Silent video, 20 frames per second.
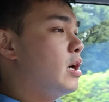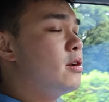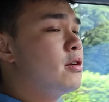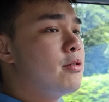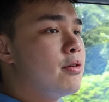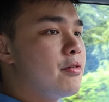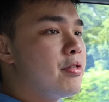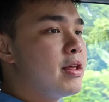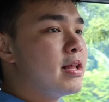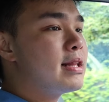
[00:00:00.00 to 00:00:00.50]

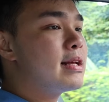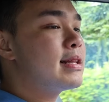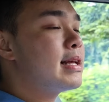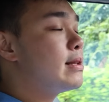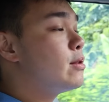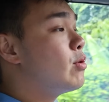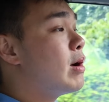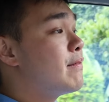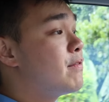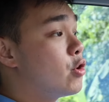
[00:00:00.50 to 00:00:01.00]
Another thing that I
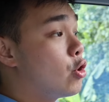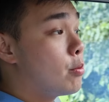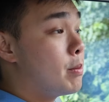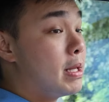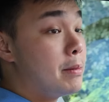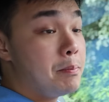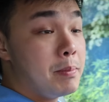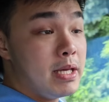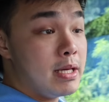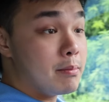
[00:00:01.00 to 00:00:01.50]
do have to
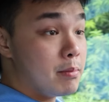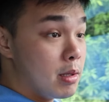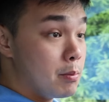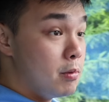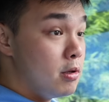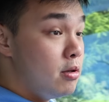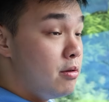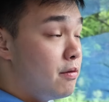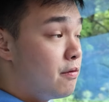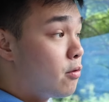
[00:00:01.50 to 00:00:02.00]
commend
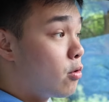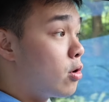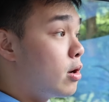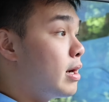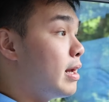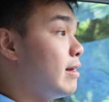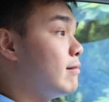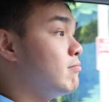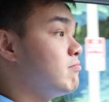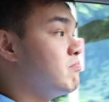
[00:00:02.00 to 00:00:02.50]
BMW for,
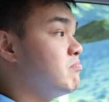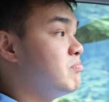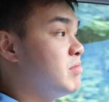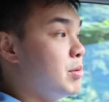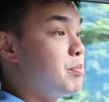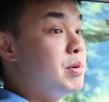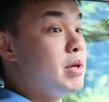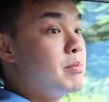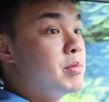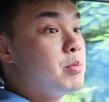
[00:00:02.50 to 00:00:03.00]
and
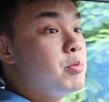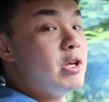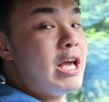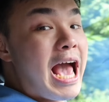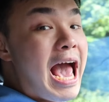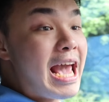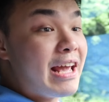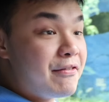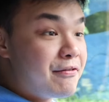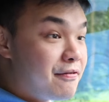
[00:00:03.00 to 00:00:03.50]
the BMW
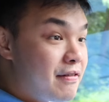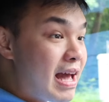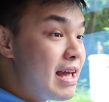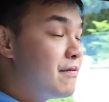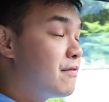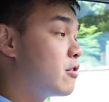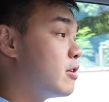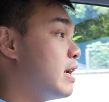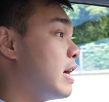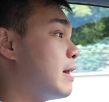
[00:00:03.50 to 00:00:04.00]

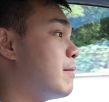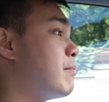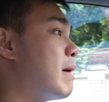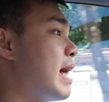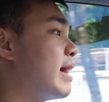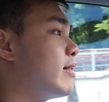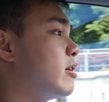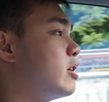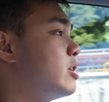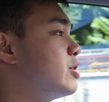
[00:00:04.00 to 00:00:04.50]
i5 for that
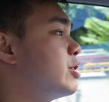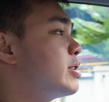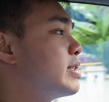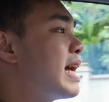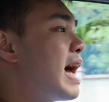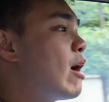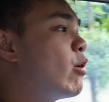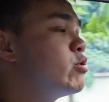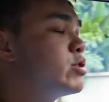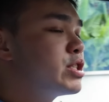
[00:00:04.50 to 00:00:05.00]
matter, is just
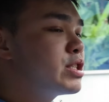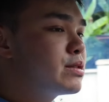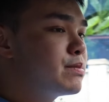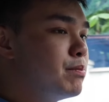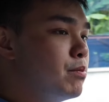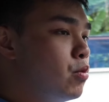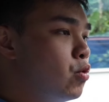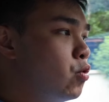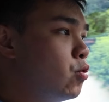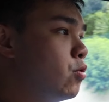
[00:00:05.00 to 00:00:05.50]
how
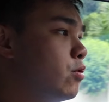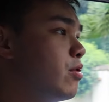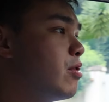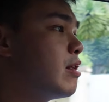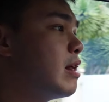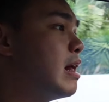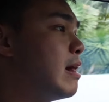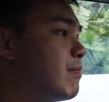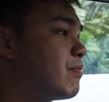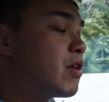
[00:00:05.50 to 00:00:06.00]

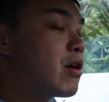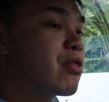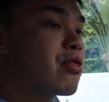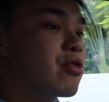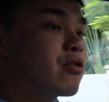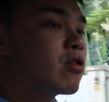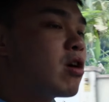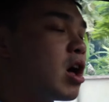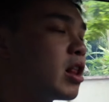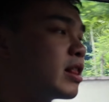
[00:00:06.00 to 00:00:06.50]
smooth the
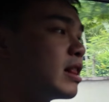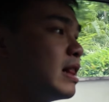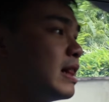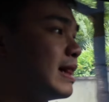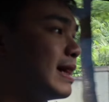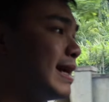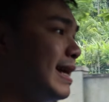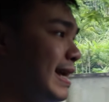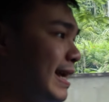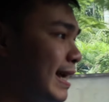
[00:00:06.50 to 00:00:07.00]

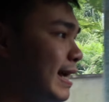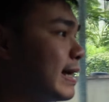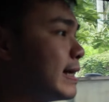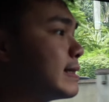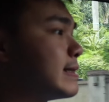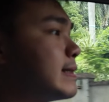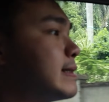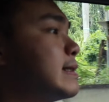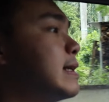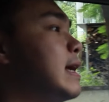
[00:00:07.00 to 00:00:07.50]
throttle
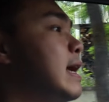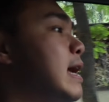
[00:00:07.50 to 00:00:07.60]
is.